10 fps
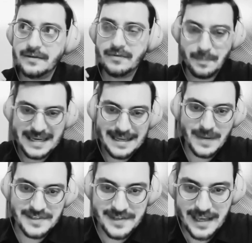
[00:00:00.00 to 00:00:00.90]
repeating
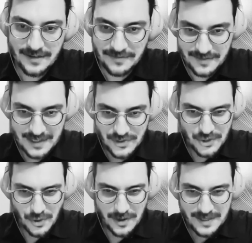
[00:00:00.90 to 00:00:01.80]
myself in a
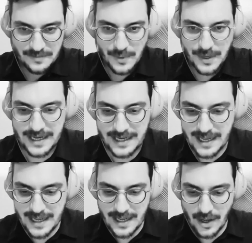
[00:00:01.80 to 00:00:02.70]
certain way
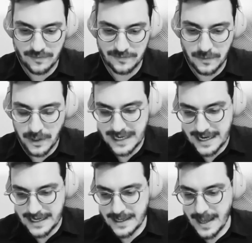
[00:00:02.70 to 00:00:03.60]
of
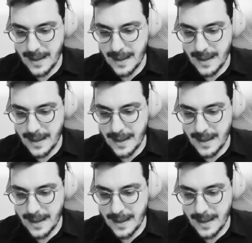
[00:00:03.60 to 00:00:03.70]
working.